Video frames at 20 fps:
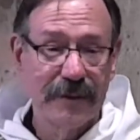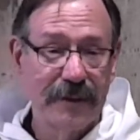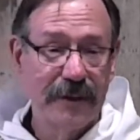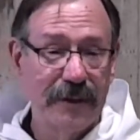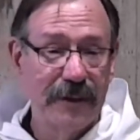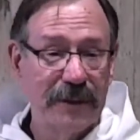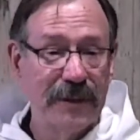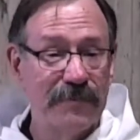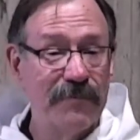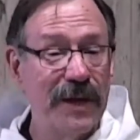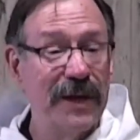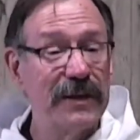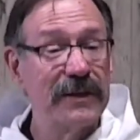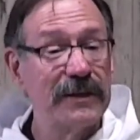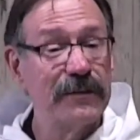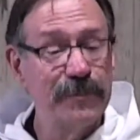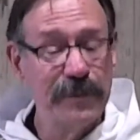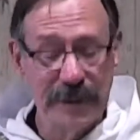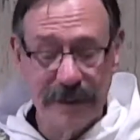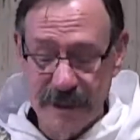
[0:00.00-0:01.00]
The
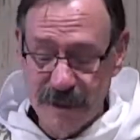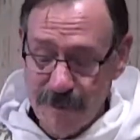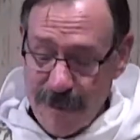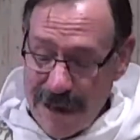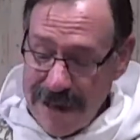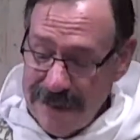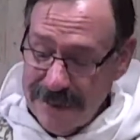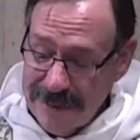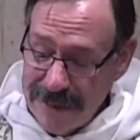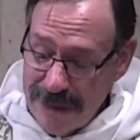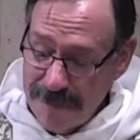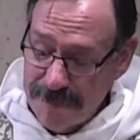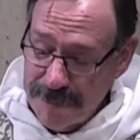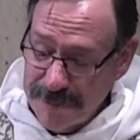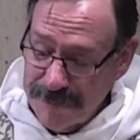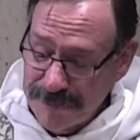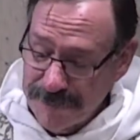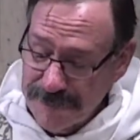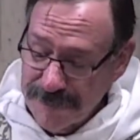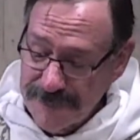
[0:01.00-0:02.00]
medical bills piled up,
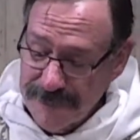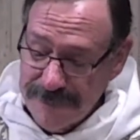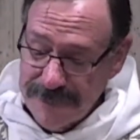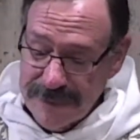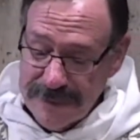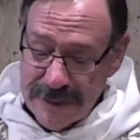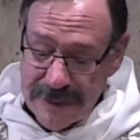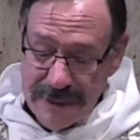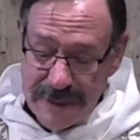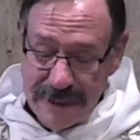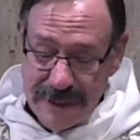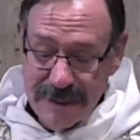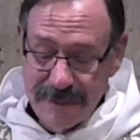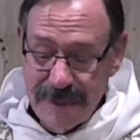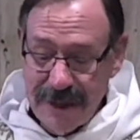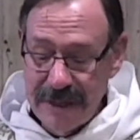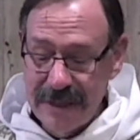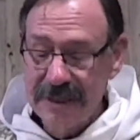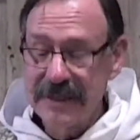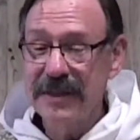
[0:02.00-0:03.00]
and
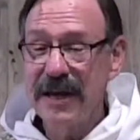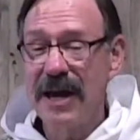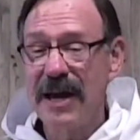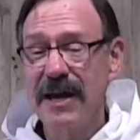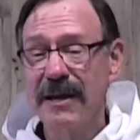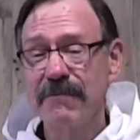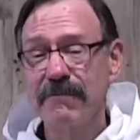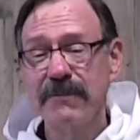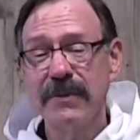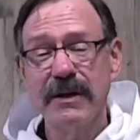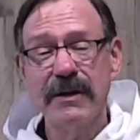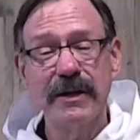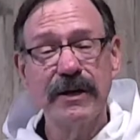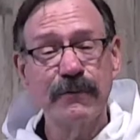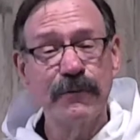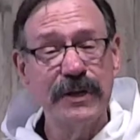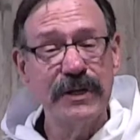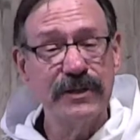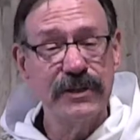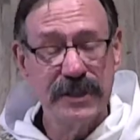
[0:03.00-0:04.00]
by the time Mary
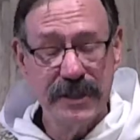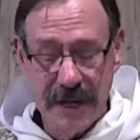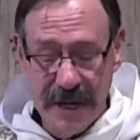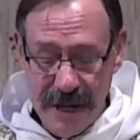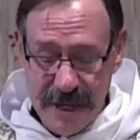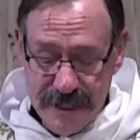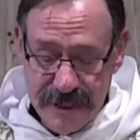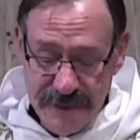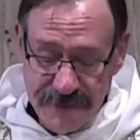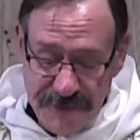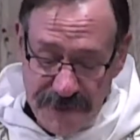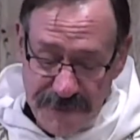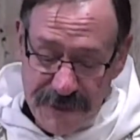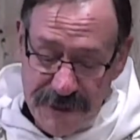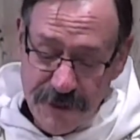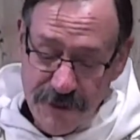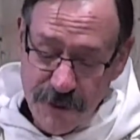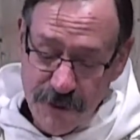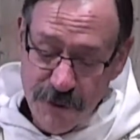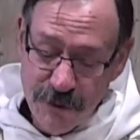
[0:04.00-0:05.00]
reached the age of
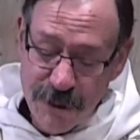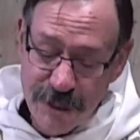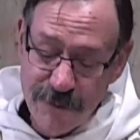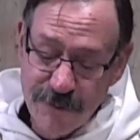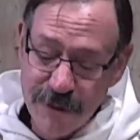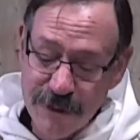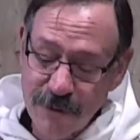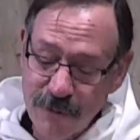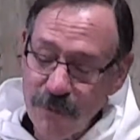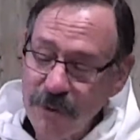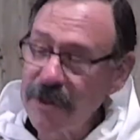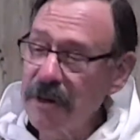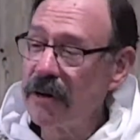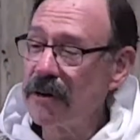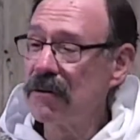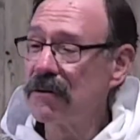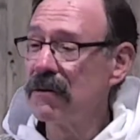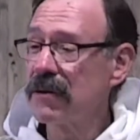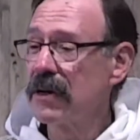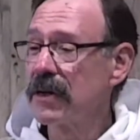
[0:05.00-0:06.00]
52, she was a
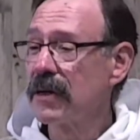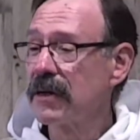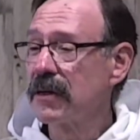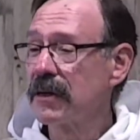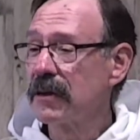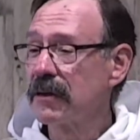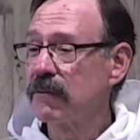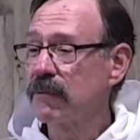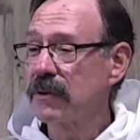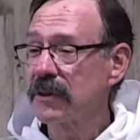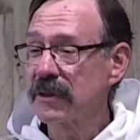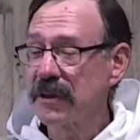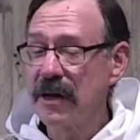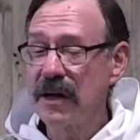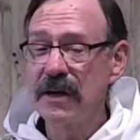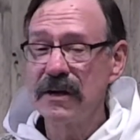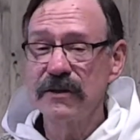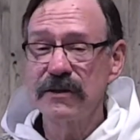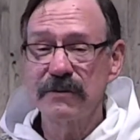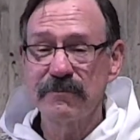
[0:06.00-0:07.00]
widow with
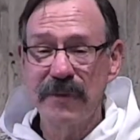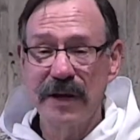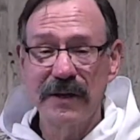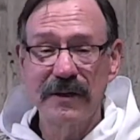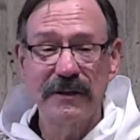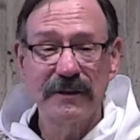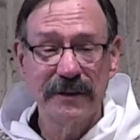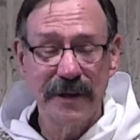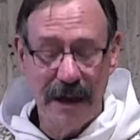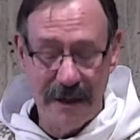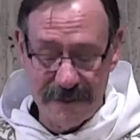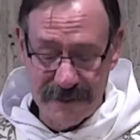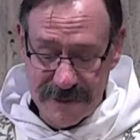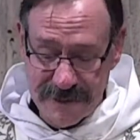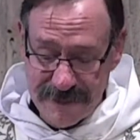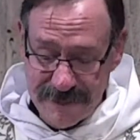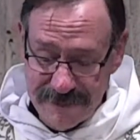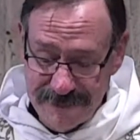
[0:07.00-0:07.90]
large medical debts.